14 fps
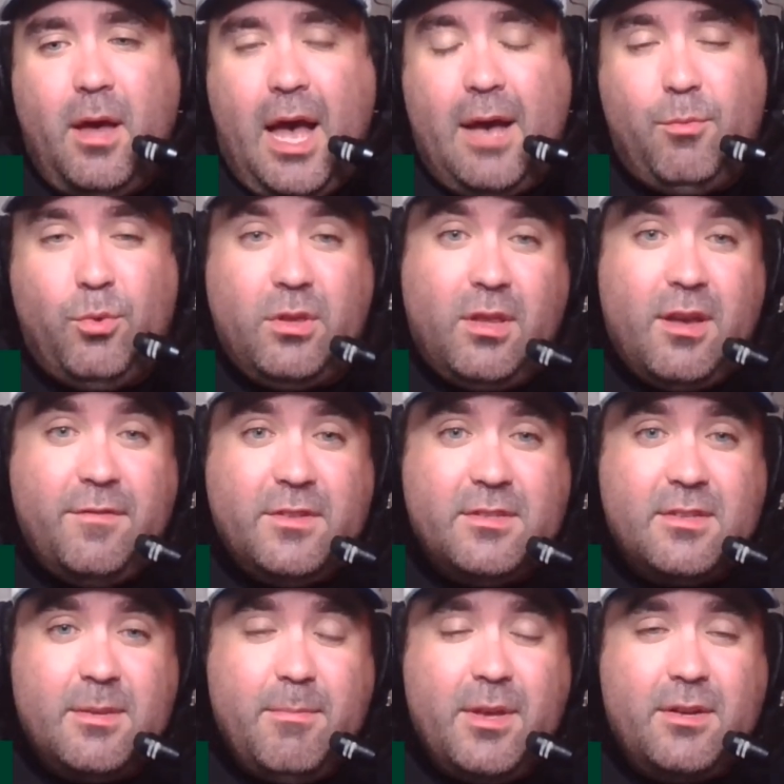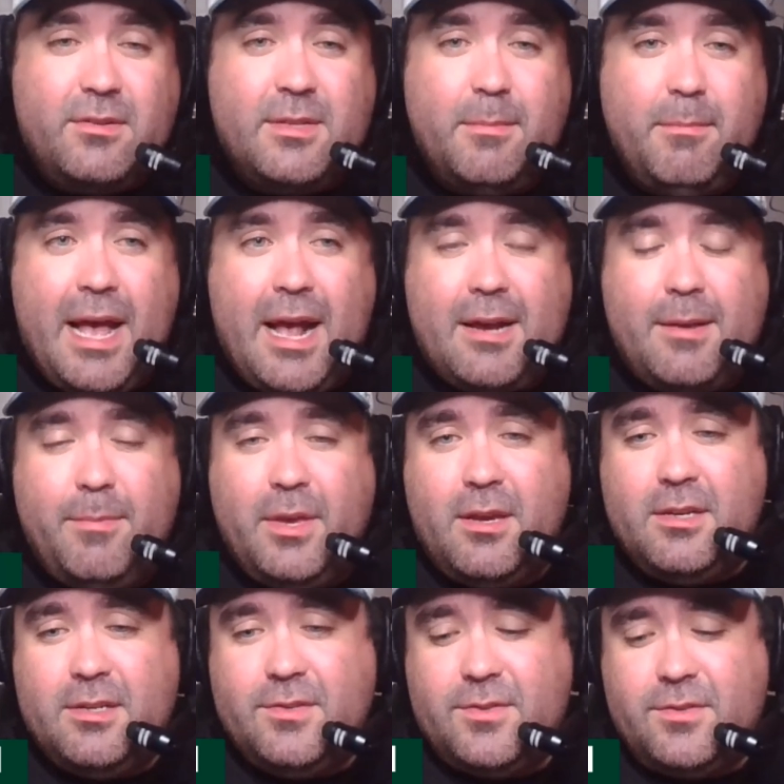I would love to see Middleton back,
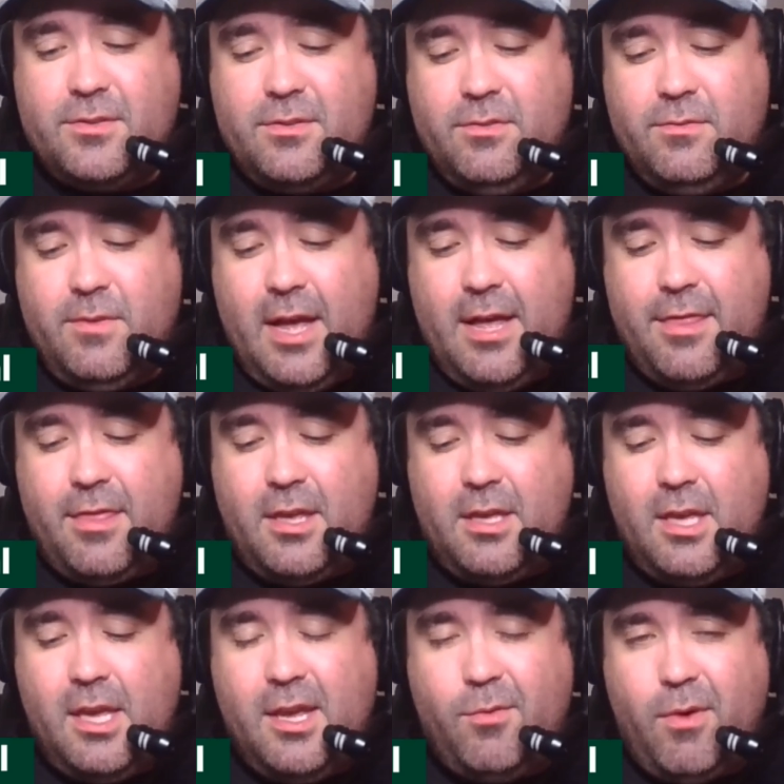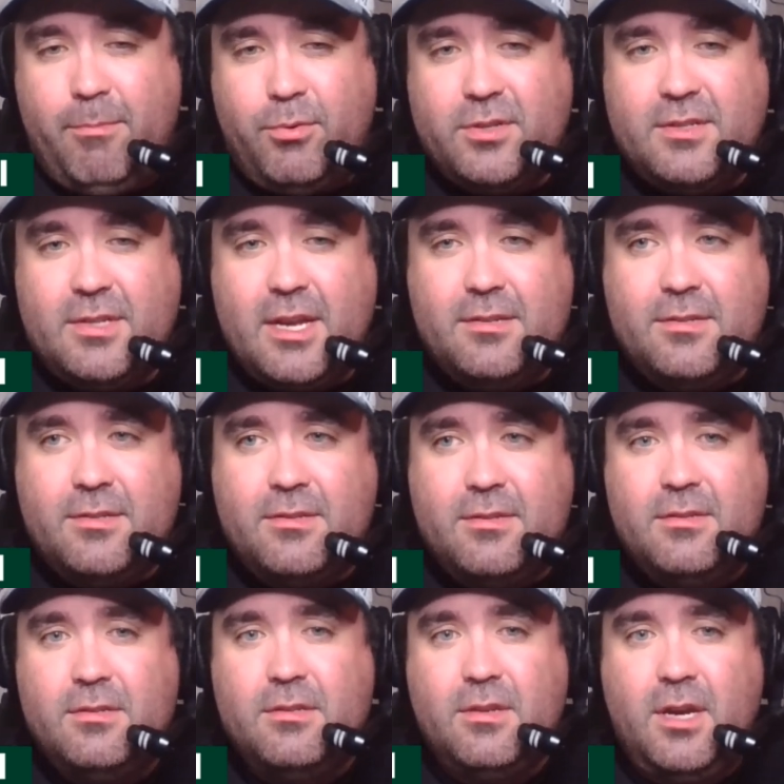because I think he
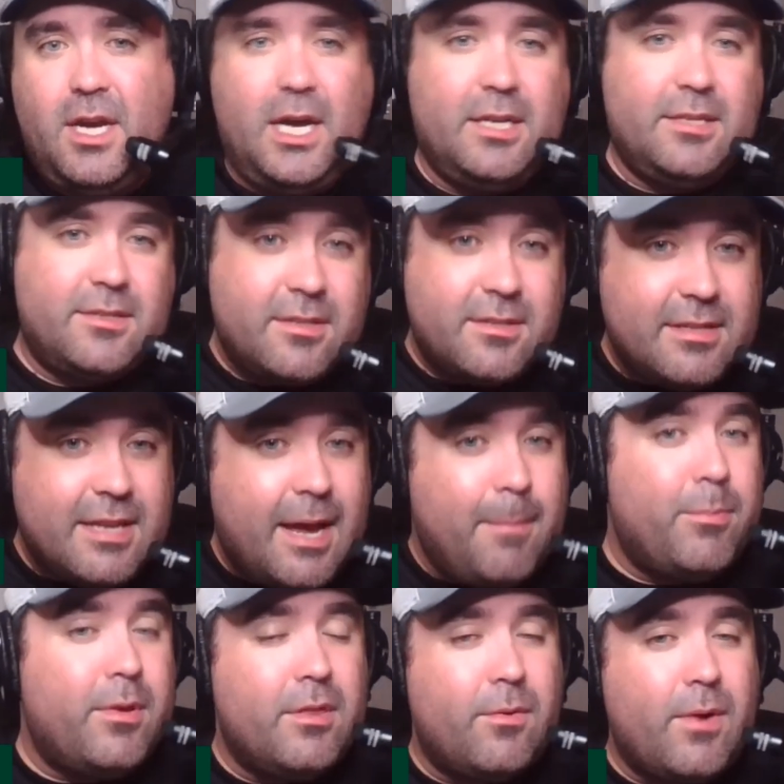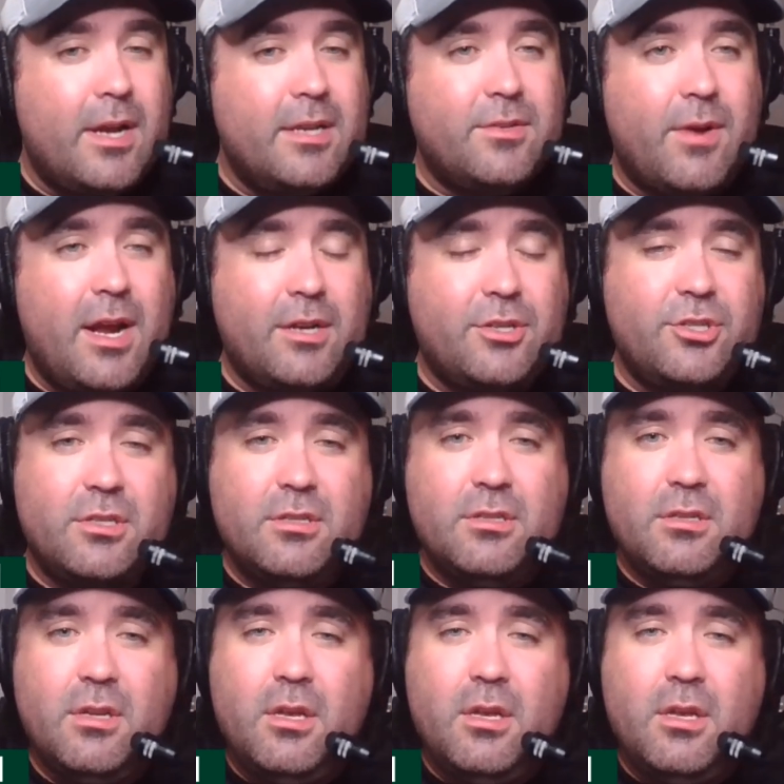represents a step in the right direction,